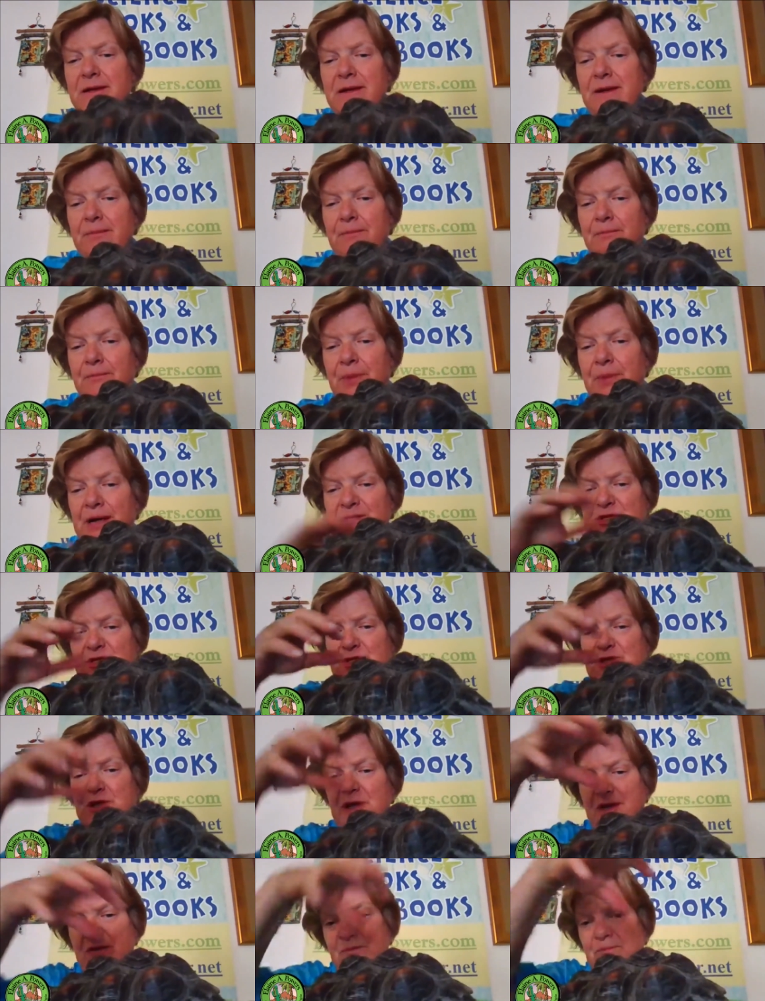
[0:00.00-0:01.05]

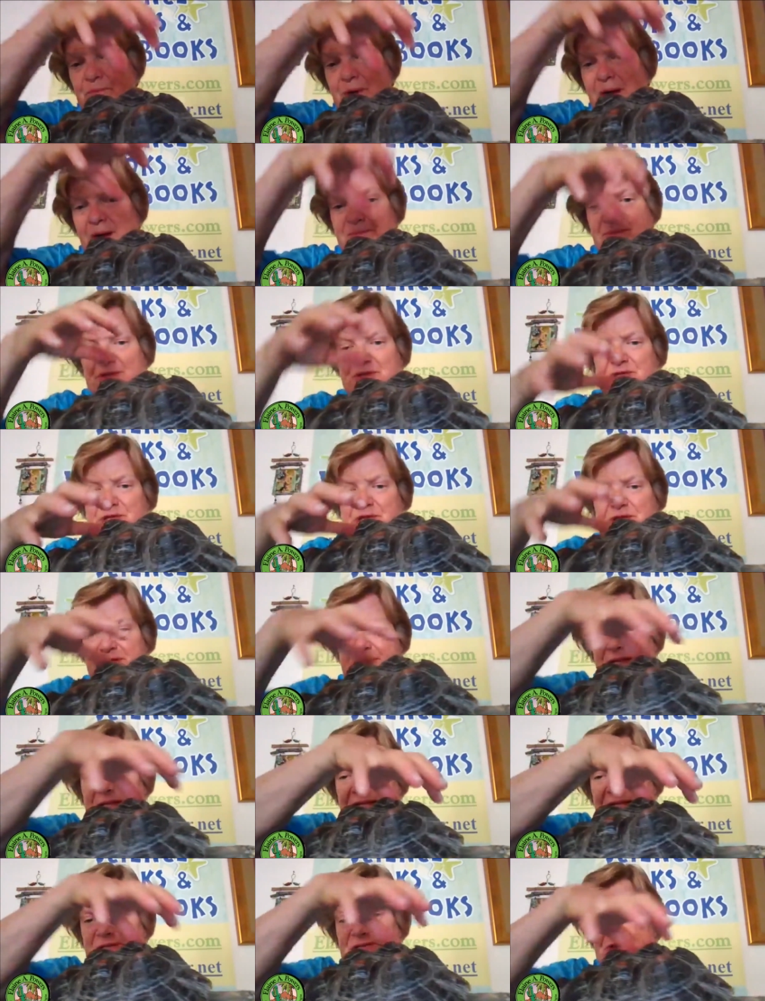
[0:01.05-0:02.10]
bunch of bumps just
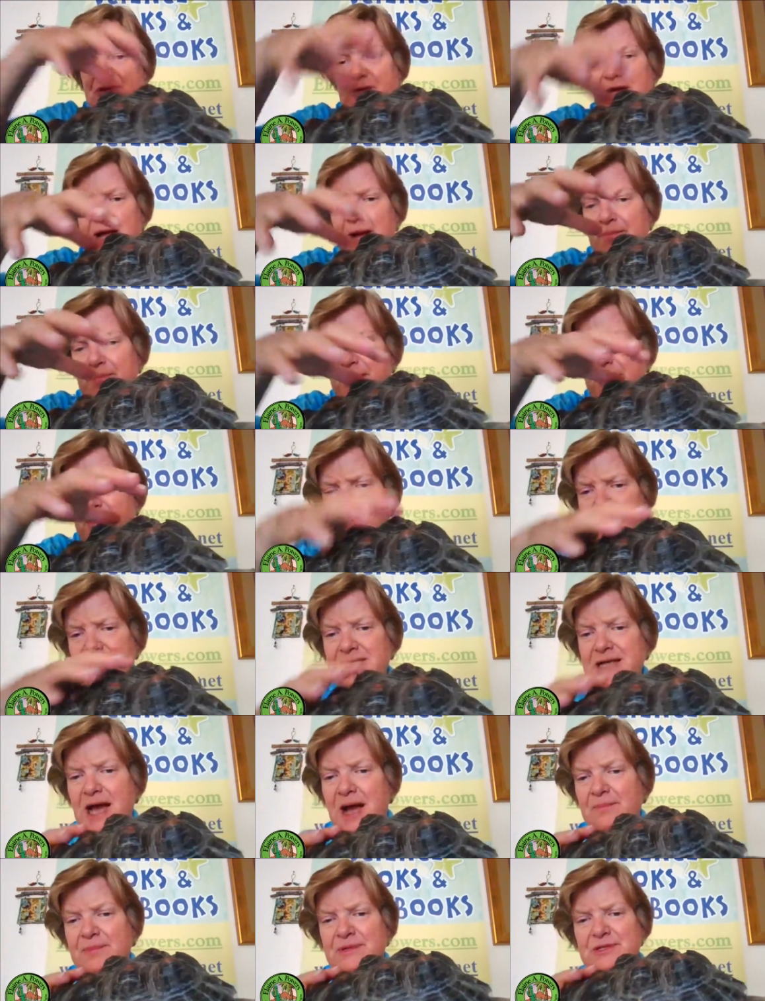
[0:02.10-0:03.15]
clustered up here on
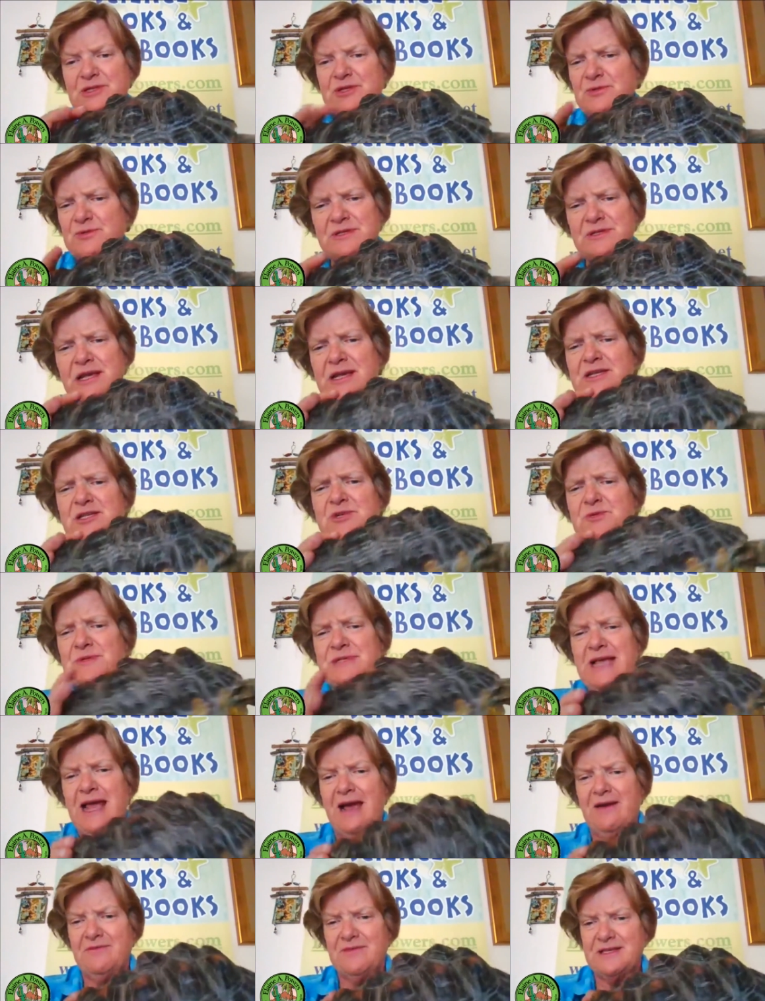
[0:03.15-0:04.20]
top, and she was
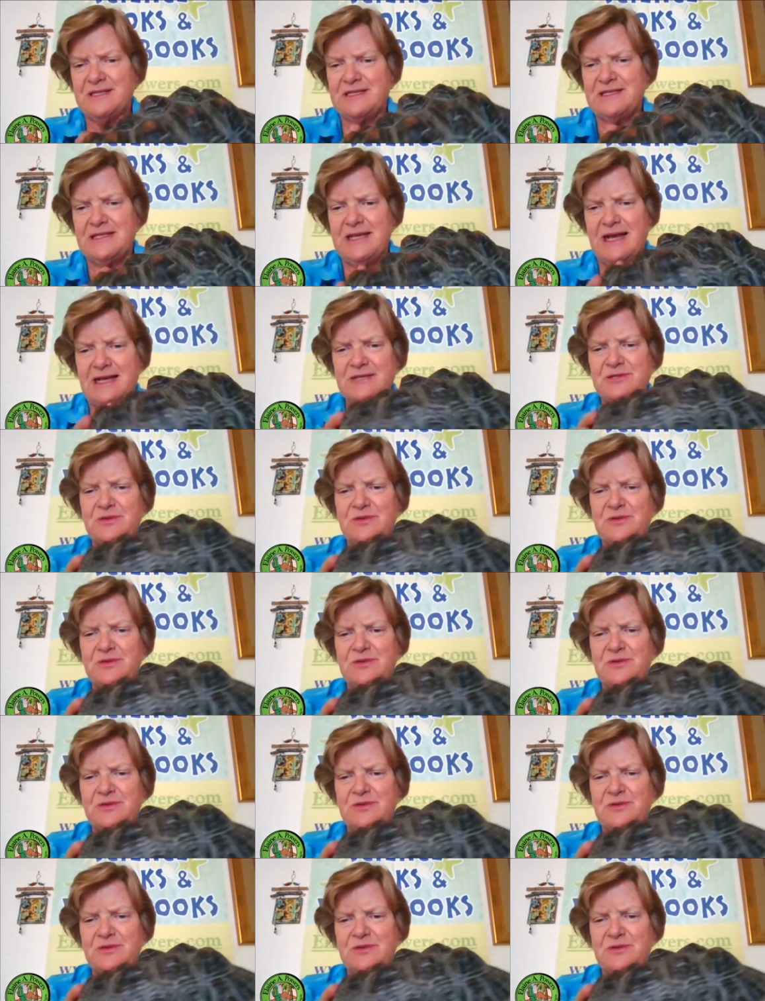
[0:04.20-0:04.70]
half this size.